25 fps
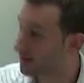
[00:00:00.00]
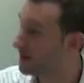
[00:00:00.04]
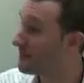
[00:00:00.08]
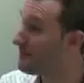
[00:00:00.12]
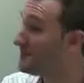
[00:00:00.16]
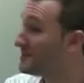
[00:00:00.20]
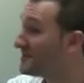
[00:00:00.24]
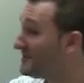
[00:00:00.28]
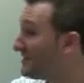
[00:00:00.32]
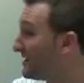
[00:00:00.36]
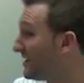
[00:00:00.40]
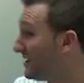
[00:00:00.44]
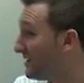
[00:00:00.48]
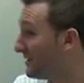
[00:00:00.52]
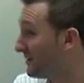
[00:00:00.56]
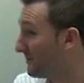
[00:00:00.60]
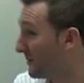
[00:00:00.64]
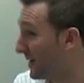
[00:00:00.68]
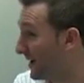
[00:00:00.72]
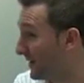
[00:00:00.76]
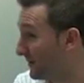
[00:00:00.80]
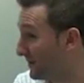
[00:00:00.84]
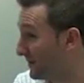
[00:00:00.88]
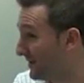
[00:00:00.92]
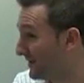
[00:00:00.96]

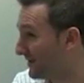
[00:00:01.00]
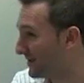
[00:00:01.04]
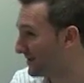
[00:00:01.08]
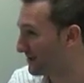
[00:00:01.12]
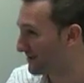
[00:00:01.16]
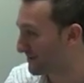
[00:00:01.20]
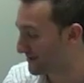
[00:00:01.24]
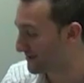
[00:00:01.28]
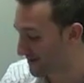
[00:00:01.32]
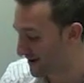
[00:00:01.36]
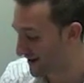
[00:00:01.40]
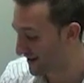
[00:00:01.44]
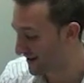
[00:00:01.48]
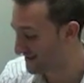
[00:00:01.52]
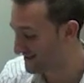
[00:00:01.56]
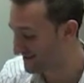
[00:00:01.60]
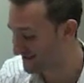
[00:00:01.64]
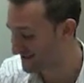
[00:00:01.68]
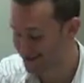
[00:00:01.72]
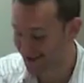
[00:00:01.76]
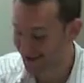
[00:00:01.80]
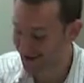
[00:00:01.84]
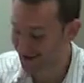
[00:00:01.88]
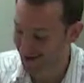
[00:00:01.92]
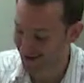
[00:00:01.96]
limousine maybe, you want to ride in
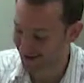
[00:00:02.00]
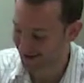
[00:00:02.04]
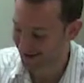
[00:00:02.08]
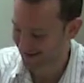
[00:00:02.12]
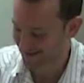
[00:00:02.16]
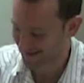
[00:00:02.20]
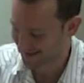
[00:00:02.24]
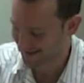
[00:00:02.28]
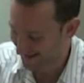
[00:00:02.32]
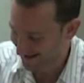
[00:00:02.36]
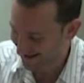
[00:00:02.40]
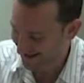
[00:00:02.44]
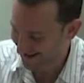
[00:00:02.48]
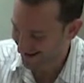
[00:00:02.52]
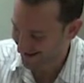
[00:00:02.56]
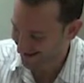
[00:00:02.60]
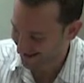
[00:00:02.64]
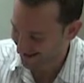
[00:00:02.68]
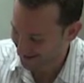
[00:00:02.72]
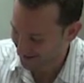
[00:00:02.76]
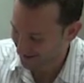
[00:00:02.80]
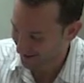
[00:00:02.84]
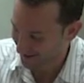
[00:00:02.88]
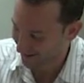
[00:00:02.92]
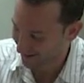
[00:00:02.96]
style.
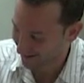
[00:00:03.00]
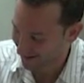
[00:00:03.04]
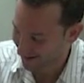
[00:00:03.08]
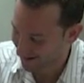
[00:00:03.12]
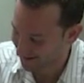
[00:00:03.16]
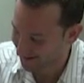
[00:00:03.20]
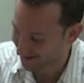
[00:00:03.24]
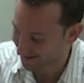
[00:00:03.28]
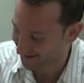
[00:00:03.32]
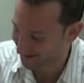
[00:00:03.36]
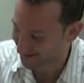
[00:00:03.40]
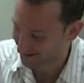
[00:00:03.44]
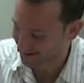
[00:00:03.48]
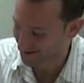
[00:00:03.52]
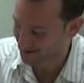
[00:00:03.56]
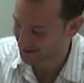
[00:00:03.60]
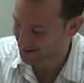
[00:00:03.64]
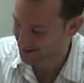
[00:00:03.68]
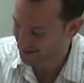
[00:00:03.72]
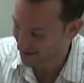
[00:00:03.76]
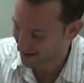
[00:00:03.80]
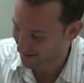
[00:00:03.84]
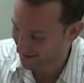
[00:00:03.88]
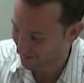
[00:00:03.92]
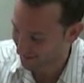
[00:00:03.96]
You are covered
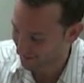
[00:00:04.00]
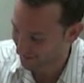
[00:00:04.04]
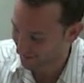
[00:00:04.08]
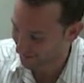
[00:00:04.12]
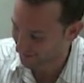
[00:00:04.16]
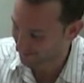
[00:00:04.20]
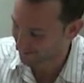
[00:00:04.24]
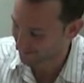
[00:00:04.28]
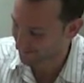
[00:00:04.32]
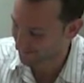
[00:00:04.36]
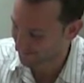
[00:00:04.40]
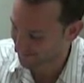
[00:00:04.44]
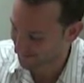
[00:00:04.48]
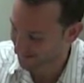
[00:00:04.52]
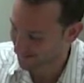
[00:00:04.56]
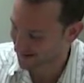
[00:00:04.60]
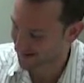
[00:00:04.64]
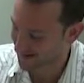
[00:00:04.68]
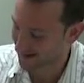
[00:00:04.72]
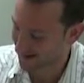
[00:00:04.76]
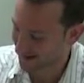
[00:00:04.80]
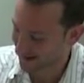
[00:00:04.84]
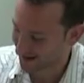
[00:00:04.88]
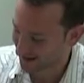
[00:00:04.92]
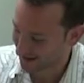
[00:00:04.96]
because you pay for it.
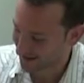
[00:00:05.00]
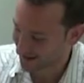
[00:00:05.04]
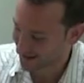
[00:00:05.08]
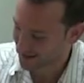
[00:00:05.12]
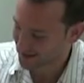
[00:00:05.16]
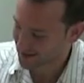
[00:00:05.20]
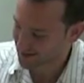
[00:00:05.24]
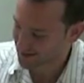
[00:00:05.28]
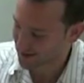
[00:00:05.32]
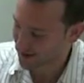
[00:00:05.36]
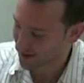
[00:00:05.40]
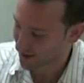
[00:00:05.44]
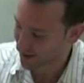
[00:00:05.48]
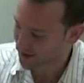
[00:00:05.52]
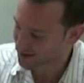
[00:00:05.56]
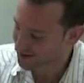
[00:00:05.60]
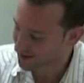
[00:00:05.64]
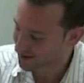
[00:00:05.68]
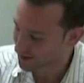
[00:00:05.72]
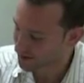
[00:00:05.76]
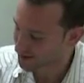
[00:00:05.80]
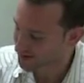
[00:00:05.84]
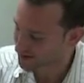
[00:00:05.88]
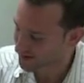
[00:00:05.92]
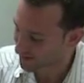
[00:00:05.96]
So
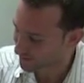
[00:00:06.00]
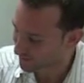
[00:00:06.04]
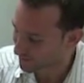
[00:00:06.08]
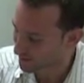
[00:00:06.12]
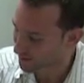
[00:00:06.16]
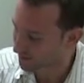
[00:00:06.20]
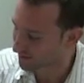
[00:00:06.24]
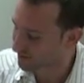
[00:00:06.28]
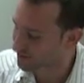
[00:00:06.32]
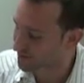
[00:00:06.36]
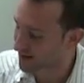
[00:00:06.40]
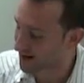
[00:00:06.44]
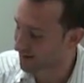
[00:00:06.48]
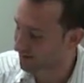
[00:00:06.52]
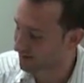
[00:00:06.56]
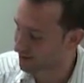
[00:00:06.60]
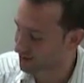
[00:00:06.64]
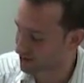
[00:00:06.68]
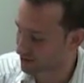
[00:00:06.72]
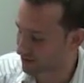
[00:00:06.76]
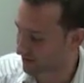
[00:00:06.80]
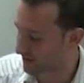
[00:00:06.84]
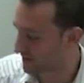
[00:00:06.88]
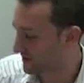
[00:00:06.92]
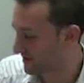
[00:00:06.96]
it's almost a form of travel
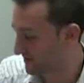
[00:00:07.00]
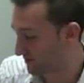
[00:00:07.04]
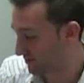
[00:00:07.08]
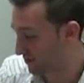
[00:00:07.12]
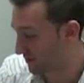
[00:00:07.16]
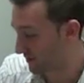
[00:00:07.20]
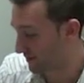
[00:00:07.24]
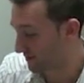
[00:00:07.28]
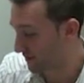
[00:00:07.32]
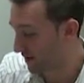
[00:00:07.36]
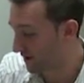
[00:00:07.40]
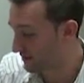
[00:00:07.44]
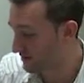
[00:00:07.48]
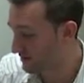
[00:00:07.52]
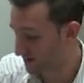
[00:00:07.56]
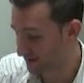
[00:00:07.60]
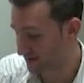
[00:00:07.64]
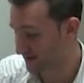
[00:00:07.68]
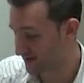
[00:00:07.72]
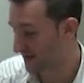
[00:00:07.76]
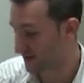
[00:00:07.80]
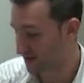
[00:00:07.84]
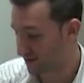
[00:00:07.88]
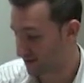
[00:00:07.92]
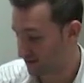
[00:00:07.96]
insurance pretty much,
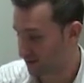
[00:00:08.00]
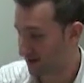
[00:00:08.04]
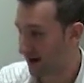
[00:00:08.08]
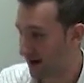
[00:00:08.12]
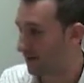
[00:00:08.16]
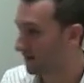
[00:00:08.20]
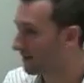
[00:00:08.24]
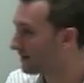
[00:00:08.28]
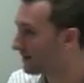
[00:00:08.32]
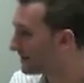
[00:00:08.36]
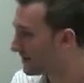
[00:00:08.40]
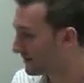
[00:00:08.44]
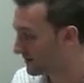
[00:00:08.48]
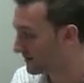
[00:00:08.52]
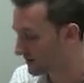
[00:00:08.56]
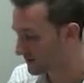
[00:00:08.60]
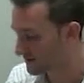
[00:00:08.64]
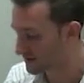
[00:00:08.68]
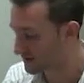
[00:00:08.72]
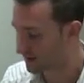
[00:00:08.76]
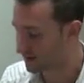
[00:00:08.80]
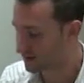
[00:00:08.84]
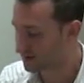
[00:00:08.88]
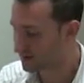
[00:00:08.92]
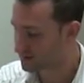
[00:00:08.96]
because as you're traveling in
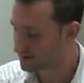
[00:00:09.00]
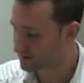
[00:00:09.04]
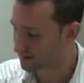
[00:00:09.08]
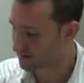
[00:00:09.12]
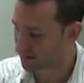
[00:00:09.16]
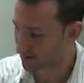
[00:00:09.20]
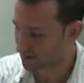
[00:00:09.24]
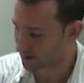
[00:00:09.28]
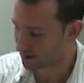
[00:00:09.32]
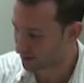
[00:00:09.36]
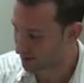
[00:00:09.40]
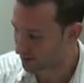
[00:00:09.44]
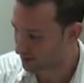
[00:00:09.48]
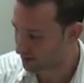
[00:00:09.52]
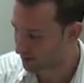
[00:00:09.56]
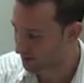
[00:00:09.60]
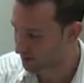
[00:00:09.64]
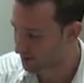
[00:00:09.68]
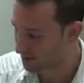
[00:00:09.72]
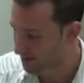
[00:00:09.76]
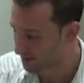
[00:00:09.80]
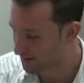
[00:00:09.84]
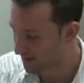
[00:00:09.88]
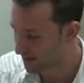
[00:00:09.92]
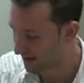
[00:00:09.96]
those things, you
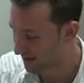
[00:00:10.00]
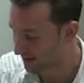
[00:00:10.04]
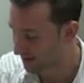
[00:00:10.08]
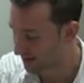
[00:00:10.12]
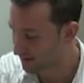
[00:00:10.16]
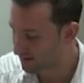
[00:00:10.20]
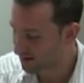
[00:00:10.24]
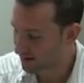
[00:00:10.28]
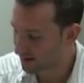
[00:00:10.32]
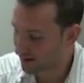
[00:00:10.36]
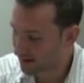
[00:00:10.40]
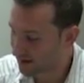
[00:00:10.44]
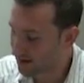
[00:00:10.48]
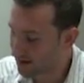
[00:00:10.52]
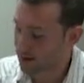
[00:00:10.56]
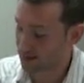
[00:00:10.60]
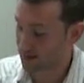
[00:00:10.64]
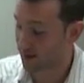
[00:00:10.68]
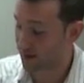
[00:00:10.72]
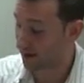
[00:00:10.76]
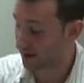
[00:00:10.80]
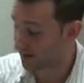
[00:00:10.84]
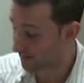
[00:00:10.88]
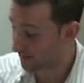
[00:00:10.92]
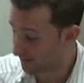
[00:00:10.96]
would be paid,
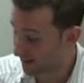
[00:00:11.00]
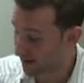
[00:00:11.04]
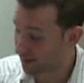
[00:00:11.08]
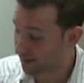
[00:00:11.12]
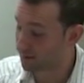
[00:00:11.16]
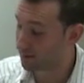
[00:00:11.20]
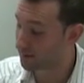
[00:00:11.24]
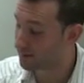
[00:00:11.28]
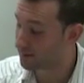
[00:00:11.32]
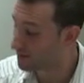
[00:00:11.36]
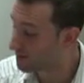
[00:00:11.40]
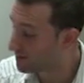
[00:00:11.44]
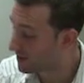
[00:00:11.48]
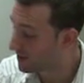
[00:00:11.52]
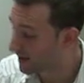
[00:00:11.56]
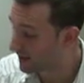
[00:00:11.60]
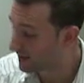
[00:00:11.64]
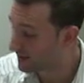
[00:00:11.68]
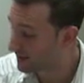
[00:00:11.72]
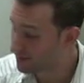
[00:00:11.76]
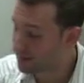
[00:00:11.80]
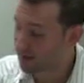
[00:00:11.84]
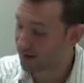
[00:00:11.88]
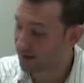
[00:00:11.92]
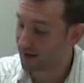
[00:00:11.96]
your family would be
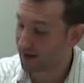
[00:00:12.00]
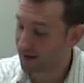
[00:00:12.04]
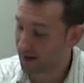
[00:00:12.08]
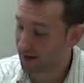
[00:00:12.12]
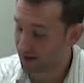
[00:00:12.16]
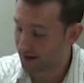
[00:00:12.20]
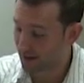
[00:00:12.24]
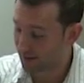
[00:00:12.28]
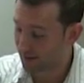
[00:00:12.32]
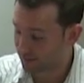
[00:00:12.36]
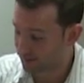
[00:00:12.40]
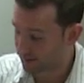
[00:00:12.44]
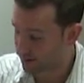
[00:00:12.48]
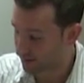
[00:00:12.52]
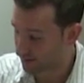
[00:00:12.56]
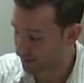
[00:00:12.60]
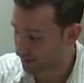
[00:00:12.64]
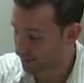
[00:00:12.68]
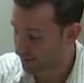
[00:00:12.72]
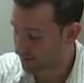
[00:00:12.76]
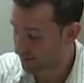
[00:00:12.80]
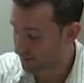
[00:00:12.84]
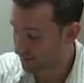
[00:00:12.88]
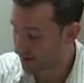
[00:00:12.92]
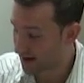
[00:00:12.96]
paid if
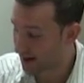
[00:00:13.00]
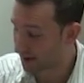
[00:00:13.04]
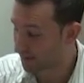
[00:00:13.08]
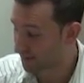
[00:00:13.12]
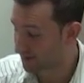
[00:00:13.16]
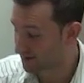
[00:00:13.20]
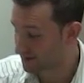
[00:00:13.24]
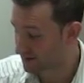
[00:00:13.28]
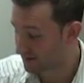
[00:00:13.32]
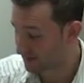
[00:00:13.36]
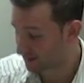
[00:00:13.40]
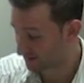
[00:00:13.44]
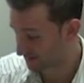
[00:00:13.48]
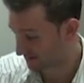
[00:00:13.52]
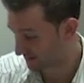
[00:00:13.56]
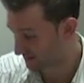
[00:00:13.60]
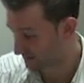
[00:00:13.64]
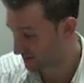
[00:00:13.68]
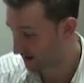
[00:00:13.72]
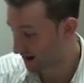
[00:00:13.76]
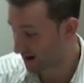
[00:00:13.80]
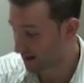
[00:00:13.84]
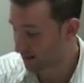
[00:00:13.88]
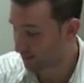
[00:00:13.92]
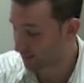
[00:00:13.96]
you happen to
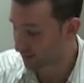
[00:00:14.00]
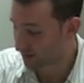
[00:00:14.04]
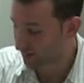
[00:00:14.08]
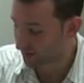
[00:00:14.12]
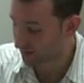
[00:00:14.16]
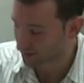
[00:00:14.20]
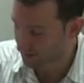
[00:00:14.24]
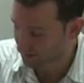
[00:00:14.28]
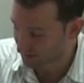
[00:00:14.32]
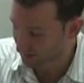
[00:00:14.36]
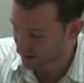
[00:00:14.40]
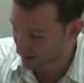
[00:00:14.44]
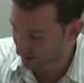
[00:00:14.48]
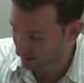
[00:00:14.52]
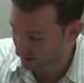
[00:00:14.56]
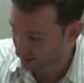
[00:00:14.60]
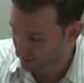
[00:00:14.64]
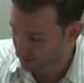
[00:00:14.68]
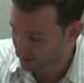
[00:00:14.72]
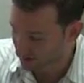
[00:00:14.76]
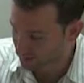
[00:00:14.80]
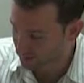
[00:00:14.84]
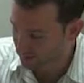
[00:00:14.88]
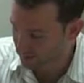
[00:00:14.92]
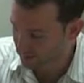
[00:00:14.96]
die in one of those
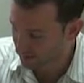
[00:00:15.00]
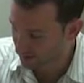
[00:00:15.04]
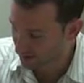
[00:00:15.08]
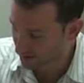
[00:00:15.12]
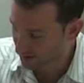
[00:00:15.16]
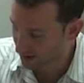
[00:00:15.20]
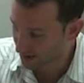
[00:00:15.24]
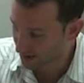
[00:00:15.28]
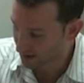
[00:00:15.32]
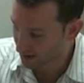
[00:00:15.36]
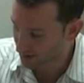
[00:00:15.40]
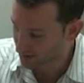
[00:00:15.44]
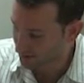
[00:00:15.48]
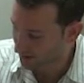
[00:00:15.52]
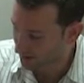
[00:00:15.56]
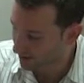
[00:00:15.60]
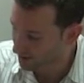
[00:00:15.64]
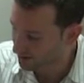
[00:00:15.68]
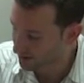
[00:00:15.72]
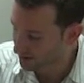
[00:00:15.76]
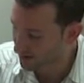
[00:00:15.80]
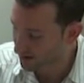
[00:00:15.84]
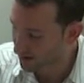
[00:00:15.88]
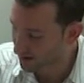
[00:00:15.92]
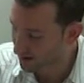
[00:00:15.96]
vehicles. So
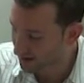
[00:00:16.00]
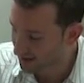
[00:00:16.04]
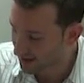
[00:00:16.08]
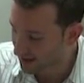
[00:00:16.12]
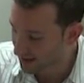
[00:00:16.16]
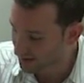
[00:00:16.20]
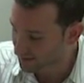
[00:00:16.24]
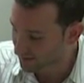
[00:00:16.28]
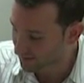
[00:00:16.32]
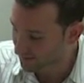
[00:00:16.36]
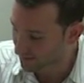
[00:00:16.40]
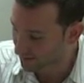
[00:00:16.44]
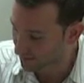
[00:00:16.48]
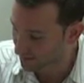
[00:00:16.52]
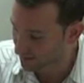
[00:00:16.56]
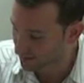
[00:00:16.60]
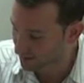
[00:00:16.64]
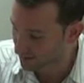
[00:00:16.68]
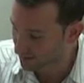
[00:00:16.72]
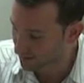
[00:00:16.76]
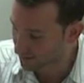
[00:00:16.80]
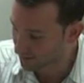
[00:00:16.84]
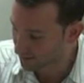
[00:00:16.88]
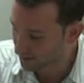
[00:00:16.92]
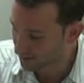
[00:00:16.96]
$130,000 for
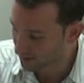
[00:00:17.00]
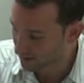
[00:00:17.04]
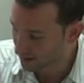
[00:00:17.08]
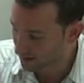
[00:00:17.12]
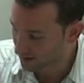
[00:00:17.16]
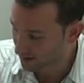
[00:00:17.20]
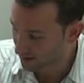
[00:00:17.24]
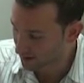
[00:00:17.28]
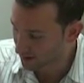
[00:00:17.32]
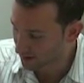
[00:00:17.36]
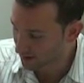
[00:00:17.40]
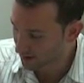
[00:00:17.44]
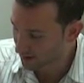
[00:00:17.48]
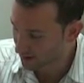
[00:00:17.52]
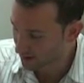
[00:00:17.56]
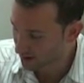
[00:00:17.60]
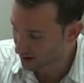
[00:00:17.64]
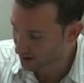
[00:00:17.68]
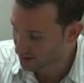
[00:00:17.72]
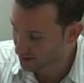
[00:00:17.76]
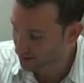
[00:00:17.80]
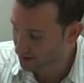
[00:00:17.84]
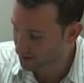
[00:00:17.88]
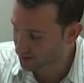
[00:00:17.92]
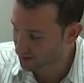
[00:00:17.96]
you,
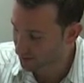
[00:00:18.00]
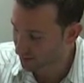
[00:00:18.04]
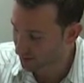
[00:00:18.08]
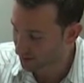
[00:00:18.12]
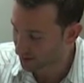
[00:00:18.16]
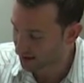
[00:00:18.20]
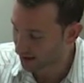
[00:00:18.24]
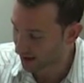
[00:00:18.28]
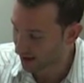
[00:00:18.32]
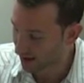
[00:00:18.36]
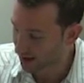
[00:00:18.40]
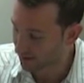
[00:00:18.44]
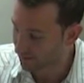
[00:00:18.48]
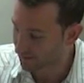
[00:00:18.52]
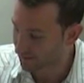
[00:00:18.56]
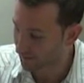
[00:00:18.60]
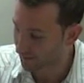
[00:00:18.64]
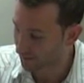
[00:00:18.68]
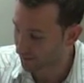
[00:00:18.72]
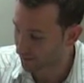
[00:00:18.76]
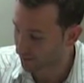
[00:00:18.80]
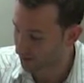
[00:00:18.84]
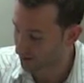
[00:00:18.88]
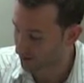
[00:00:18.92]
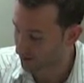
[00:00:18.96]
$128,000
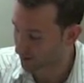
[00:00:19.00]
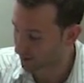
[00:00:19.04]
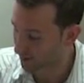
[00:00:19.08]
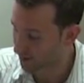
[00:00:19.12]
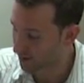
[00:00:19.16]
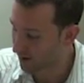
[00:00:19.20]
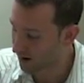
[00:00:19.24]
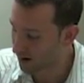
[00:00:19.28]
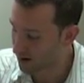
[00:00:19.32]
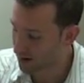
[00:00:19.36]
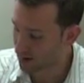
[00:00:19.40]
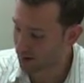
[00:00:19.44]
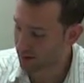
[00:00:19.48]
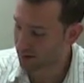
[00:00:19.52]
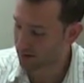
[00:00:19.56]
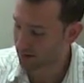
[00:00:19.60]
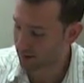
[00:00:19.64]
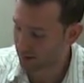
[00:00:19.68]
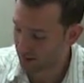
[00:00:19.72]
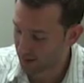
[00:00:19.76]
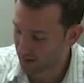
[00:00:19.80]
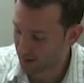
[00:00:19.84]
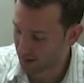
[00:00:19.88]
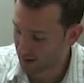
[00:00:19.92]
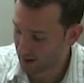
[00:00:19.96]
for your partner,
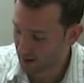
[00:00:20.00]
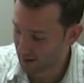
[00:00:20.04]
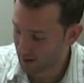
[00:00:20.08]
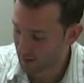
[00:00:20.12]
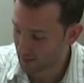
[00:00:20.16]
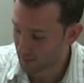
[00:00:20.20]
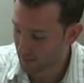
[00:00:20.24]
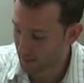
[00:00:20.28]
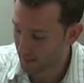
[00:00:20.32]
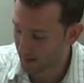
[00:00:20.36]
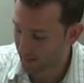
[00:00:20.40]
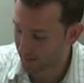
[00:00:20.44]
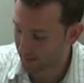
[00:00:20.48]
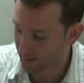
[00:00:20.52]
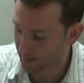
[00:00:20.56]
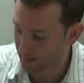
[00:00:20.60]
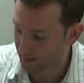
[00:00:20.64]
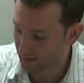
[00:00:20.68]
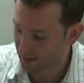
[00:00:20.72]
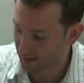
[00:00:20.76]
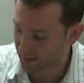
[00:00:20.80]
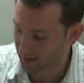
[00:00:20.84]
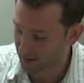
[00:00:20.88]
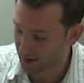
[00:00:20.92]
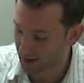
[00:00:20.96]
and
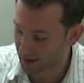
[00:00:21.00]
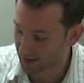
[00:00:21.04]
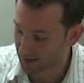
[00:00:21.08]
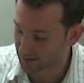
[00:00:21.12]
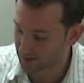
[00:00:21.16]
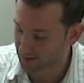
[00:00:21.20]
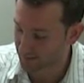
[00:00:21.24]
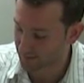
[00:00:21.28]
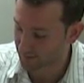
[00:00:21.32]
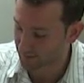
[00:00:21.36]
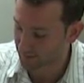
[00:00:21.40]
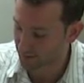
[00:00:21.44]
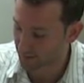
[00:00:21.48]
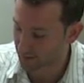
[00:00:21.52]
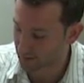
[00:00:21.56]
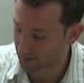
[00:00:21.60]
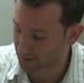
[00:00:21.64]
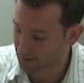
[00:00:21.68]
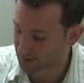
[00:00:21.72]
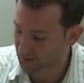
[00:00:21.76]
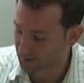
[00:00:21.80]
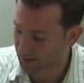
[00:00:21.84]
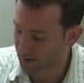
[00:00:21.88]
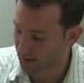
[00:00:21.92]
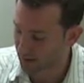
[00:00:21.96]
$30,000 for
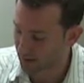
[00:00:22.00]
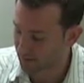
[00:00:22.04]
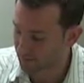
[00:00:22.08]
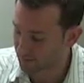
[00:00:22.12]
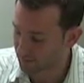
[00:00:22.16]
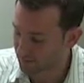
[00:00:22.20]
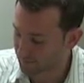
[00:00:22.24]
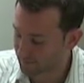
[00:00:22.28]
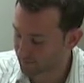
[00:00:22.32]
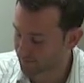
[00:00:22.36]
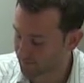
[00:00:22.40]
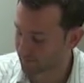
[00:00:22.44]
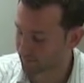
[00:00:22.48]
your son.